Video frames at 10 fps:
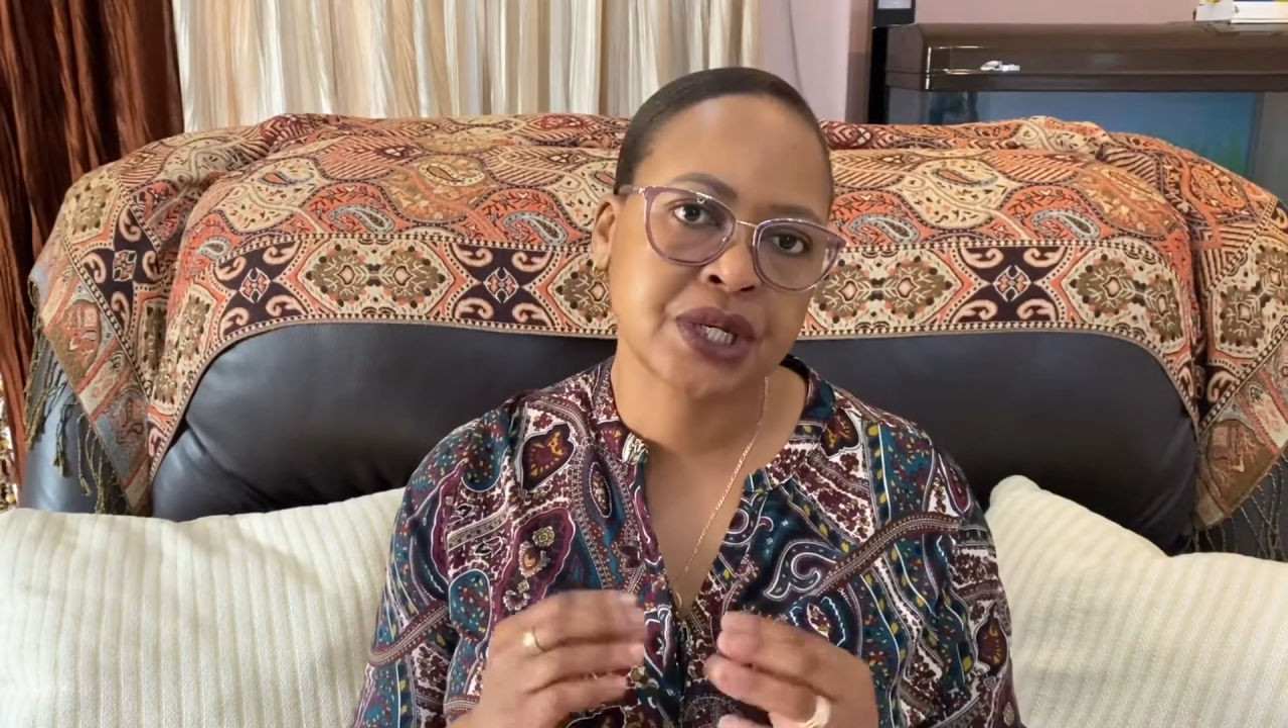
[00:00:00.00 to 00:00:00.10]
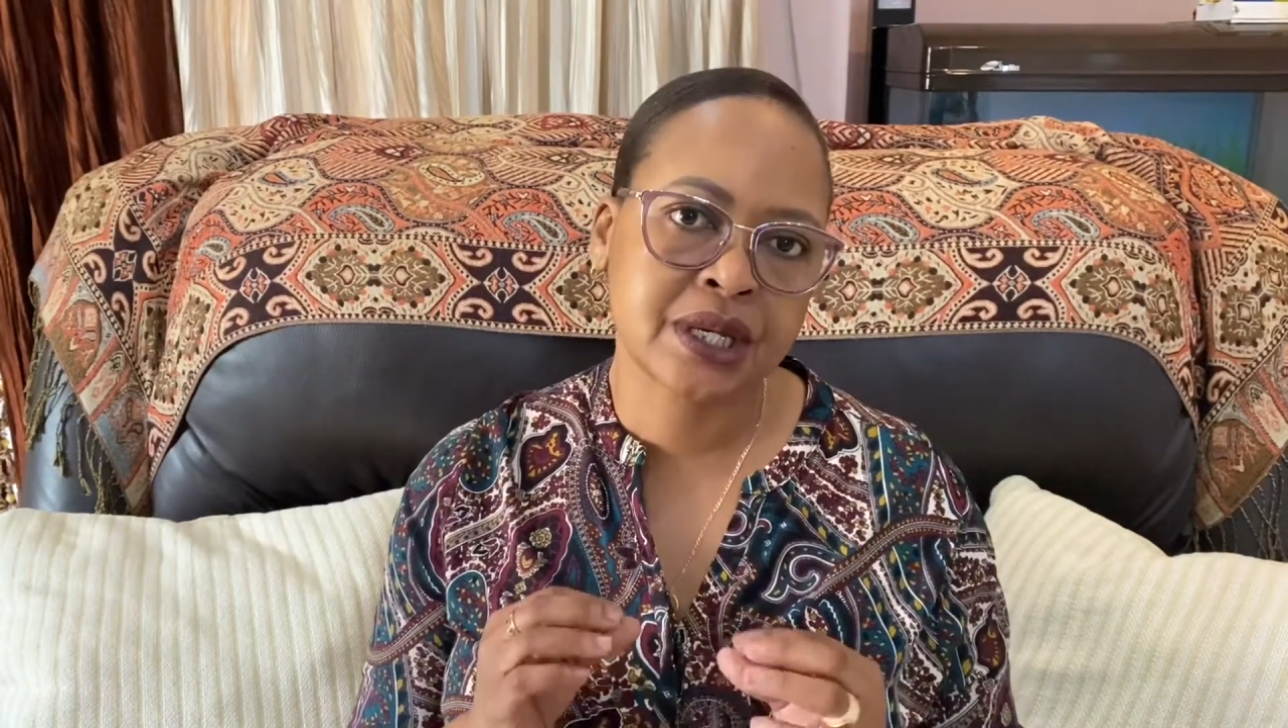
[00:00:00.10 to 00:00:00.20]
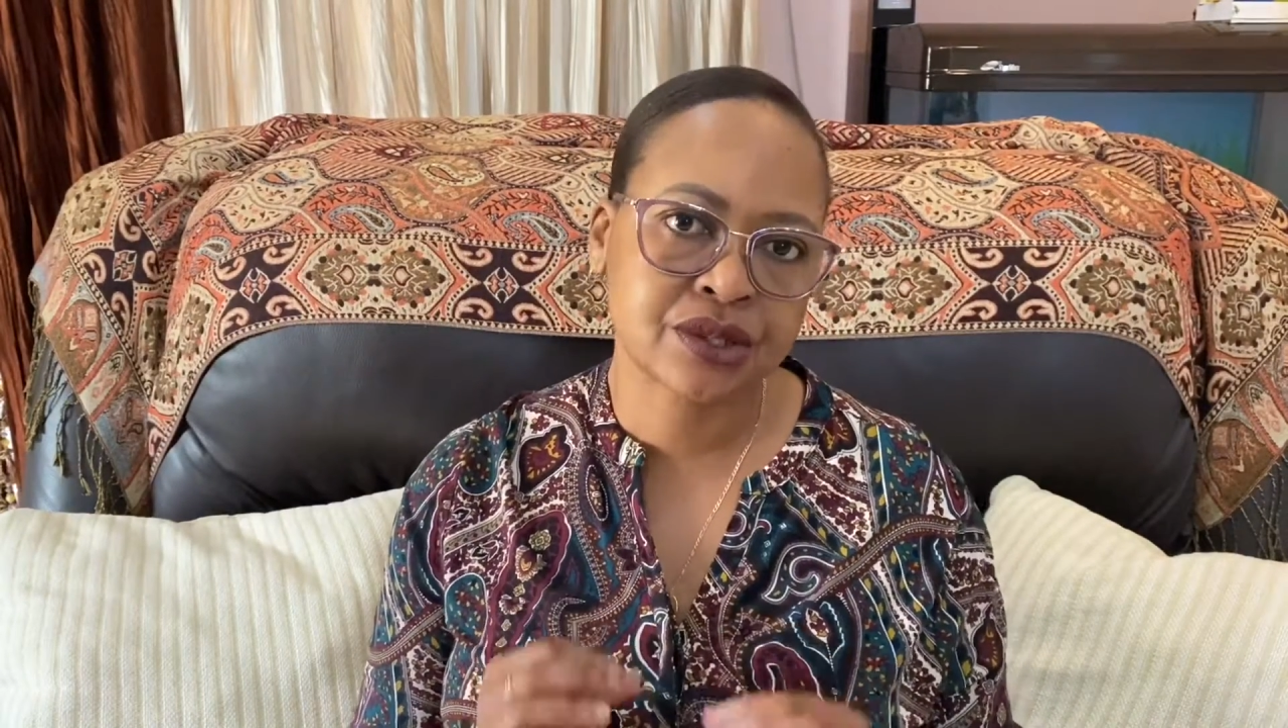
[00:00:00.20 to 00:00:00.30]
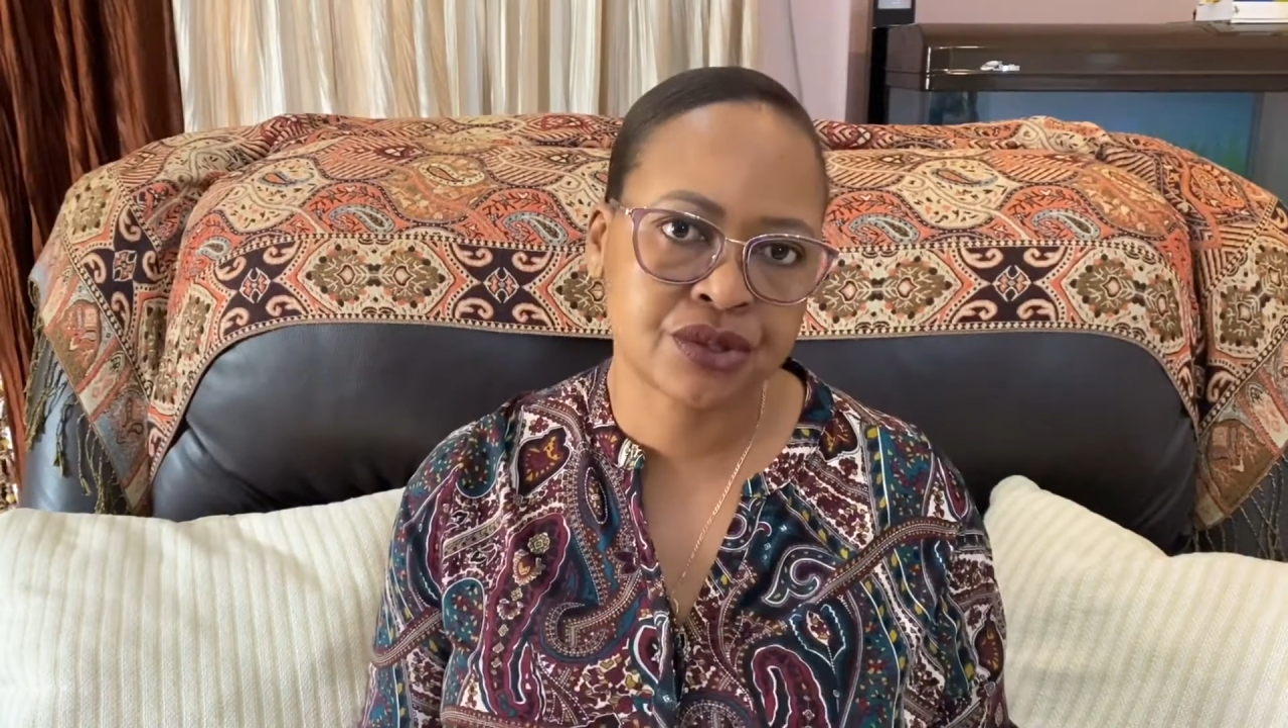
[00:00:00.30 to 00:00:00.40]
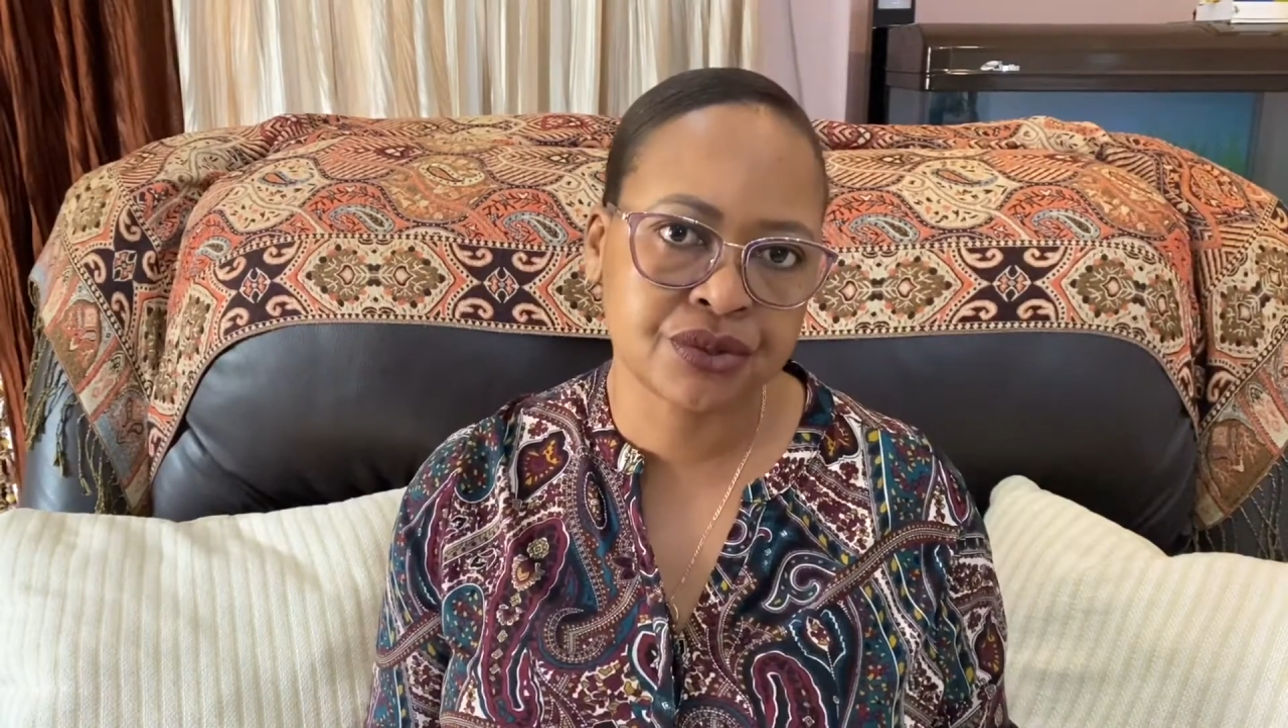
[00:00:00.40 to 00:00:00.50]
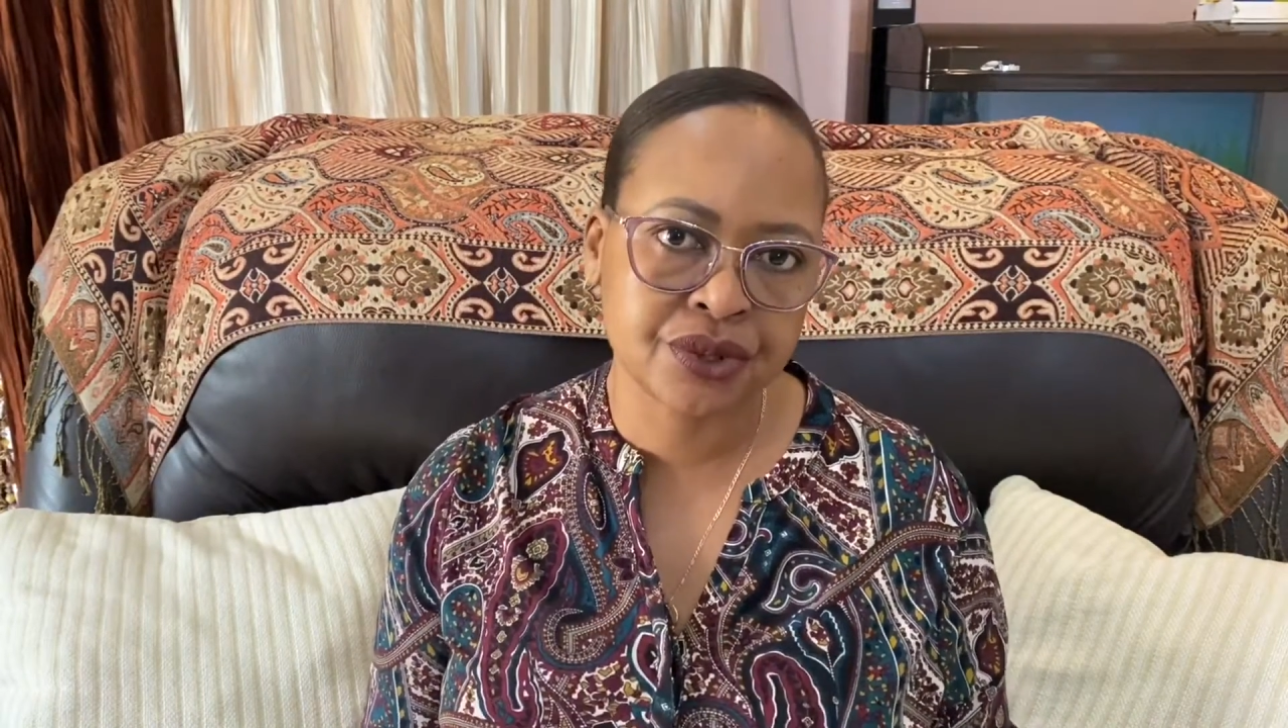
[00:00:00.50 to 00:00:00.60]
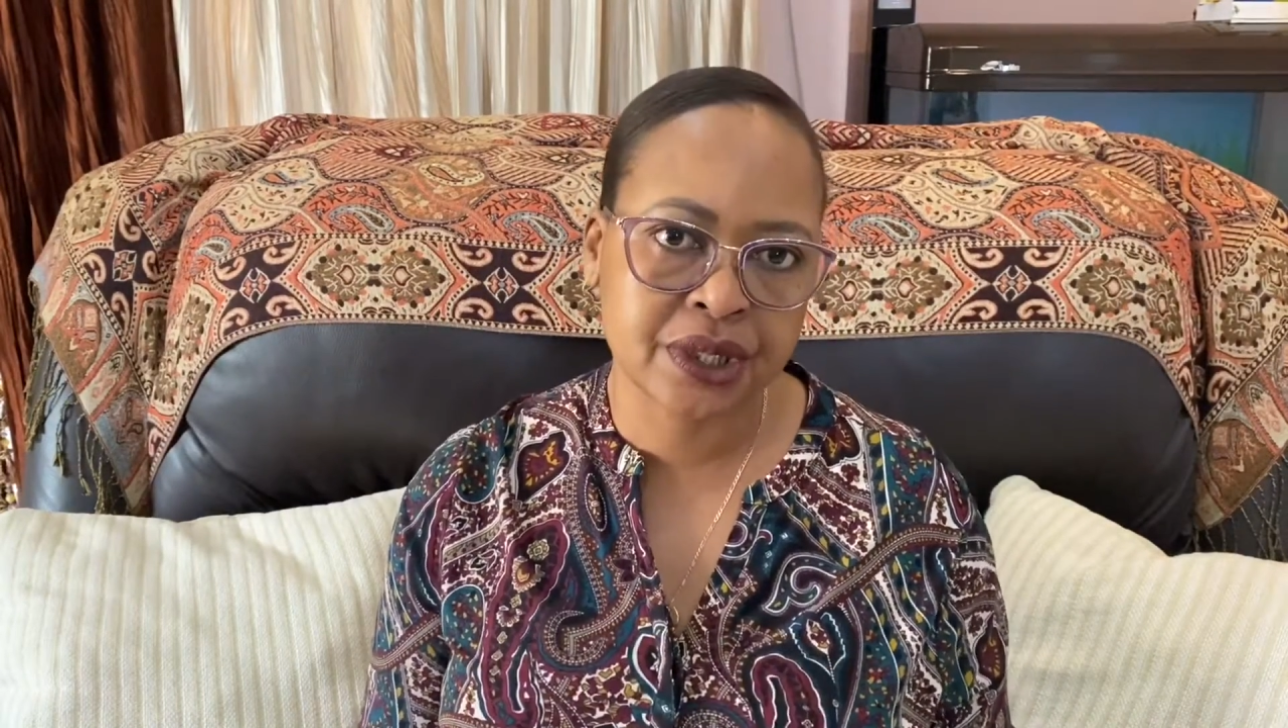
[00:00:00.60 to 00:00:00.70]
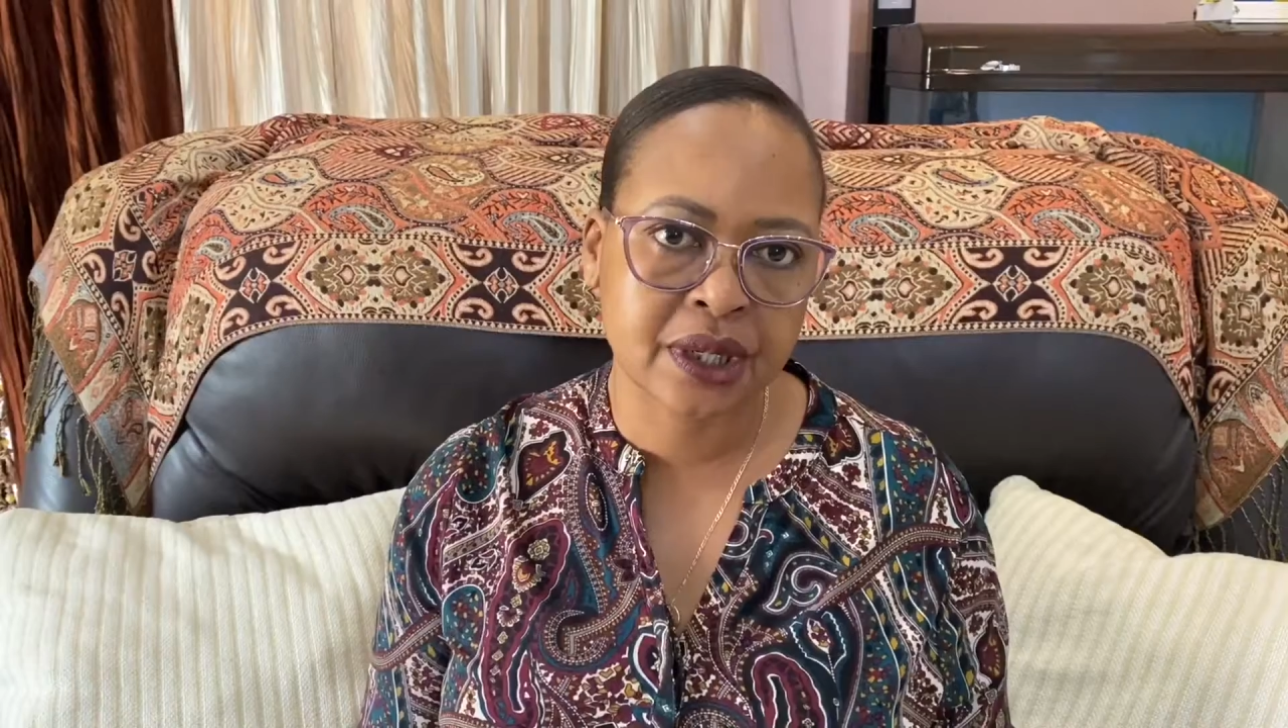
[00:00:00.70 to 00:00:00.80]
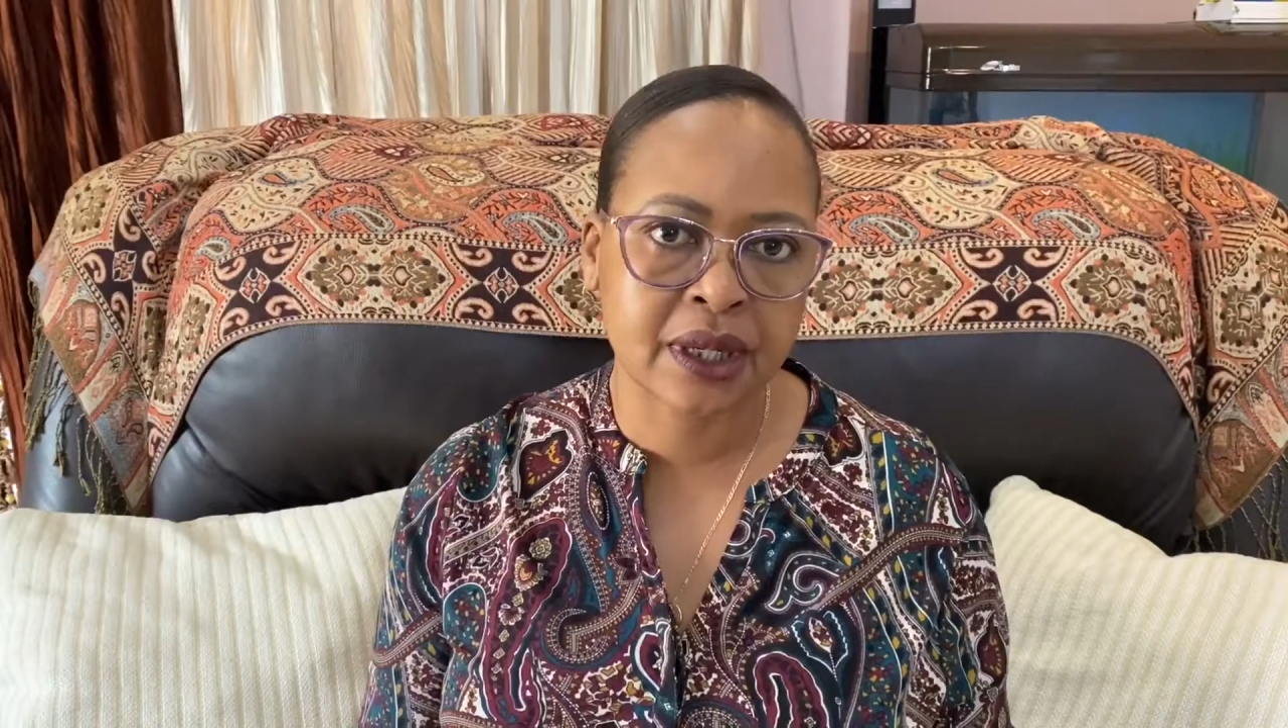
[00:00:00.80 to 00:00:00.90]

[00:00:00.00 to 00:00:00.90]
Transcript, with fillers: two year